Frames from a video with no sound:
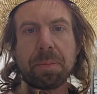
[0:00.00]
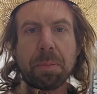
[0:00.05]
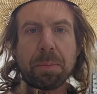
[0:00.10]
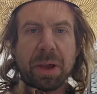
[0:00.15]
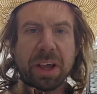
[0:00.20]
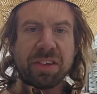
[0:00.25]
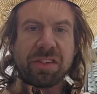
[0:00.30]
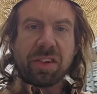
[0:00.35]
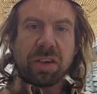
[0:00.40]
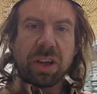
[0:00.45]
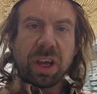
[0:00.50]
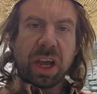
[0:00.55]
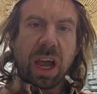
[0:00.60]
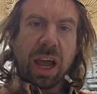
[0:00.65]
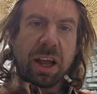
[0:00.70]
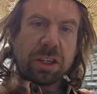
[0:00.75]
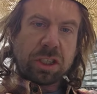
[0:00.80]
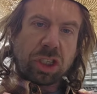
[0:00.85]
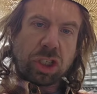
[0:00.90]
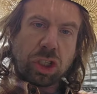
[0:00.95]
basically,
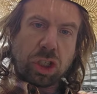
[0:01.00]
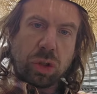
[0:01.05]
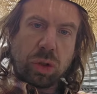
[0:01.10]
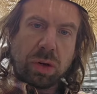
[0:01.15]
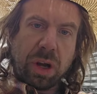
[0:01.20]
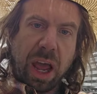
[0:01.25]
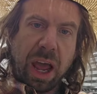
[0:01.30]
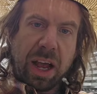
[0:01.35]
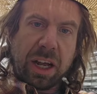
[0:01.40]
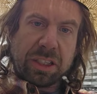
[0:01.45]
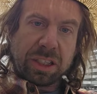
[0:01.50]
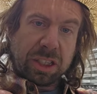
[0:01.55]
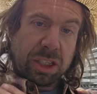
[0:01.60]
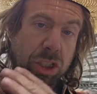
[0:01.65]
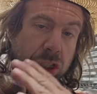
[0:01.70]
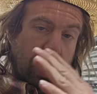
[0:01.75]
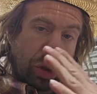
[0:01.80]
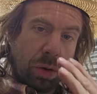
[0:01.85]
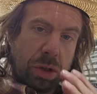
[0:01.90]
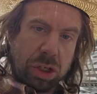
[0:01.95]
as soon as
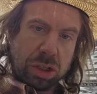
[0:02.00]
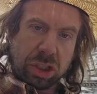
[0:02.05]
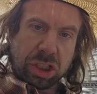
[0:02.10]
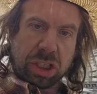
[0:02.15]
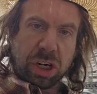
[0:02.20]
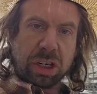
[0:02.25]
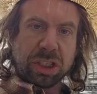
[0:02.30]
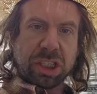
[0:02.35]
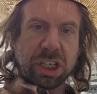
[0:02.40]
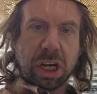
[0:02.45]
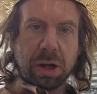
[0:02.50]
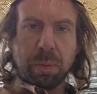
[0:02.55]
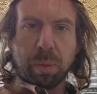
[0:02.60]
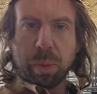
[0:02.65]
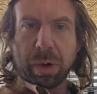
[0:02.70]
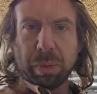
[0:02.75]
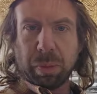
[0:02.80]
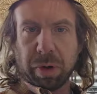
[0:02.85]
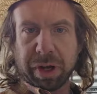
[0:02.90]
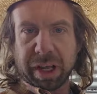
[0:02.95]
this new year starts up,
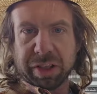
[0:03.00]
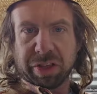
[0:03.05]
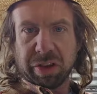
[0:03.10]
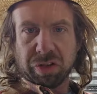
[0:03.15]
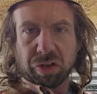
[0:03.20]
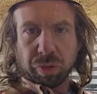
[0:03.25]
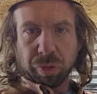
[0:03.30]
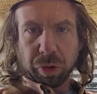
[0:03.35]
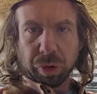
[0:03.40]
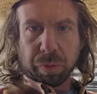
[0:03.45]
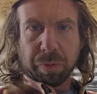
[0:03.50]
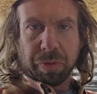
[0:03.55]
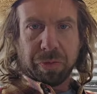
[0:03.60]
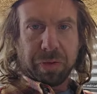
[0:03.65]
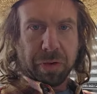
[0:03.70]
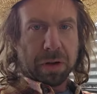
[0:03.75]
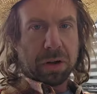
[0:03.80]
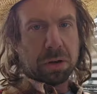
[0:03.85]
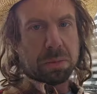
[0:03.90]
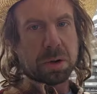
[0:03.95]
we will get this room
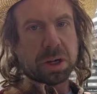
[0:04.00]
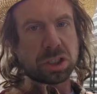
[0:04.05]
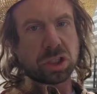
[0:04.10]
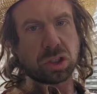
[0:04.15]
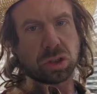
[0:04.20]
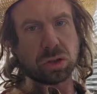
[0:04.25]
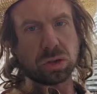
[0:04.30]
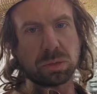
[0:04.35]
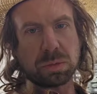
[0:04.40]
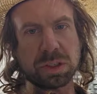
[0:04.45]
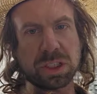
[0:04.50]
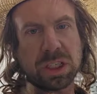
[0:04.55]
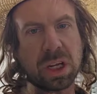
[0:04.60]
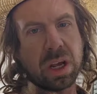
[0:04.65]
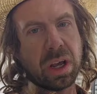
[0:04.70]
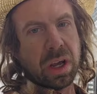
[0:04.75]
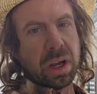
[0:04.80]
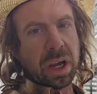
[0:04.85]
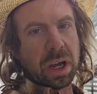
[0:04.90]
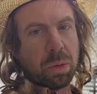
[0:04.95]
full of mushrooms,
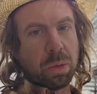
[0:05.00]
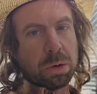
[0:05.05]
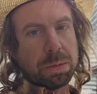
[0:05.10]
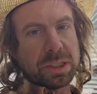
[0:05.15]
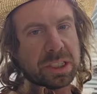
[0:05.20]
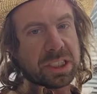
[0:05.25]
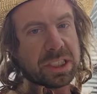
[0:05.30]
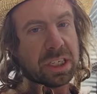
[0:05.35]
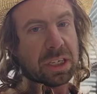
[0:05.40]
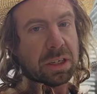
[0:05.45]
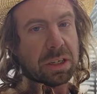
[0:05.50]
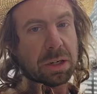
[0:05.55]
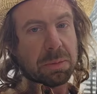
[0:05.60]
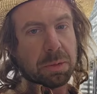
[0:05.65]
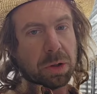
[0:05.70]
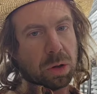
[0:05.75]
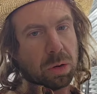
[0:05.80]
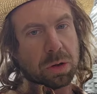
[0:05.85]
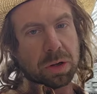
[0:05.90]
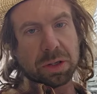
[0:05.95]
and we'll be selling
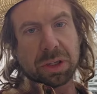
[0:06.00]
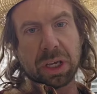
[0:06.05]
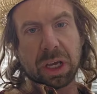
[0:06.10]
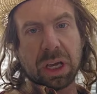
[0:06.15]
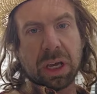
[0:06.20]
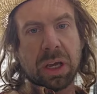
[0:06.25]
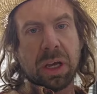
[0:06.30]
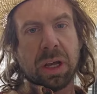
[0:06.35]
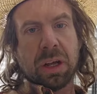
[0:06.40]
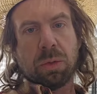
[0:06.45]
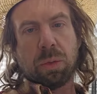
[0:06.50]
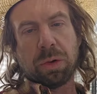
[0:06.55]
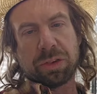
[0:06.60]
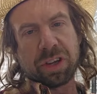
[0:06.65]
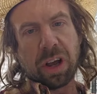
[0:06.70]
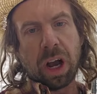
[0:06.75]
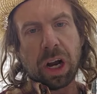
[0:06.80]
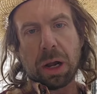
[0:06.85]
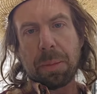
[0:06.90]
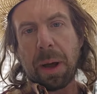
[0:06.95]
them locally. We'll
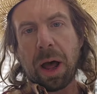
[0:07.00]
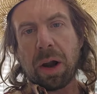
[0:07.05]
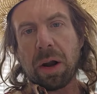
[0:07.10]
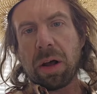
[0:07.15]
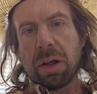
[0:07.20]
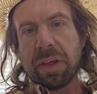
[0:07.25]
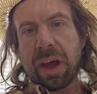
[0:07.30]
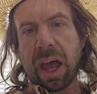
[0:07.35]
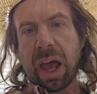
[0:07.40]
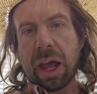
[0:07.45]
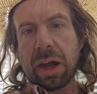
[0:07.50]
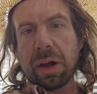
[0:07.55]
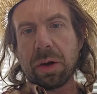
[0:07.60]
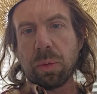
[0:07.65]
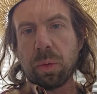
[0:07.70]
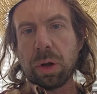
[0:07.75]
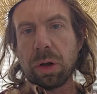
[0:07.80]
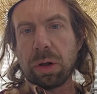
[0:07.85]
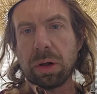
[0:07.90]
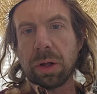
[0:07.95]
talk about all that,
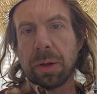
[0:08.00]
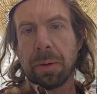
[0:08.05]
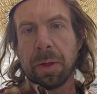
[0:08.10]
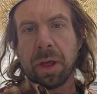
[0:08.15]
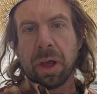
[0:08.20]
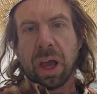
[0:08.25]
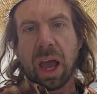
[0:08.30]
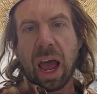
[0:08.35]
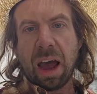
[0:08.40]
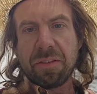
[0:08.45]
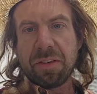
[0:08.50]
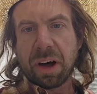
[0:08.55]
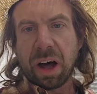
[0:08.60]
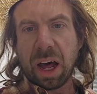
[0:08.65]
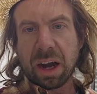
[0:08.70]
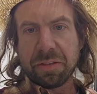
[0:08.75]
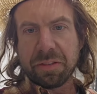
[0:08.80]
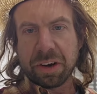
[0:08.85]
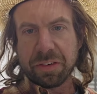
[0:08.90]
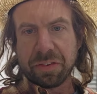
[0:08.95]
and we'll have a
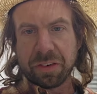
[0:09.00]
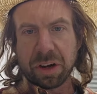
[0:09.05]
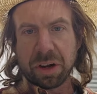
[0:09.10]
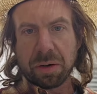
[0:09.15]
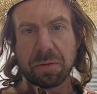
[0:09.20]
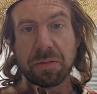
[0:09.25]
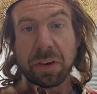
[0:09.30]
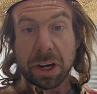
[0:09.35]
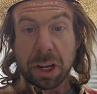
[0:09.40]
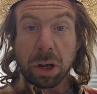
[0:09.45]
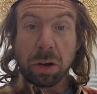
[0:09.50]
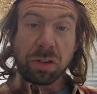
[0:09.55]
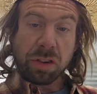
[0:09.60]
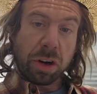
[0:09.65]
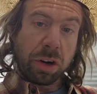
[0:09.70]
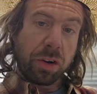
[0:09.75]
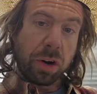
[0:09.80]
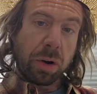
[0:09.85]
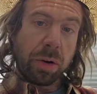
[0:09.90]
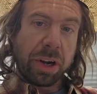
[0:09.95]
lot of different videos
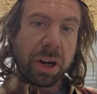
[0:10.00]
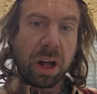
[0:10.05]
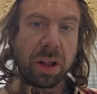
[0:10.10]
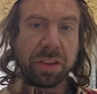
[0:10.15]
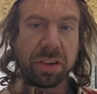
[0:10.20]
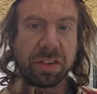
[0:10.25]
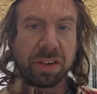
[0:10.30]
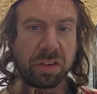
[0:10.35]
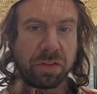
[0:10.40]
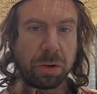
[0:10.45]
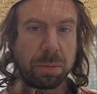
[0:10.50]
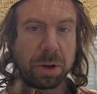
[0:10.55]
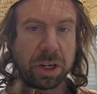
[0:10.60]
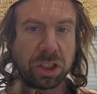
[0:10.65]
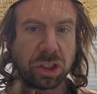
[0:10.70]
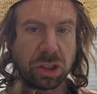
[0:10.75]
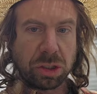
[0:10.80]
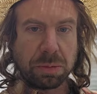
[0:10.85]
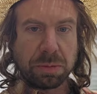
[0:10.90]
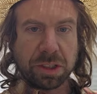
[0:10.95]
on growing all these different
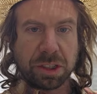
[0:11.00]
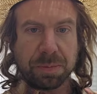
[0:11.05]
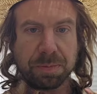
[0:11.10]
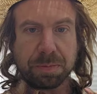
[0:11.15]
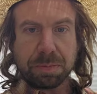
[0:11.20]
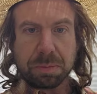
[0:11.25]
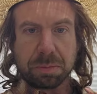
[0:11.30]
mushrooms.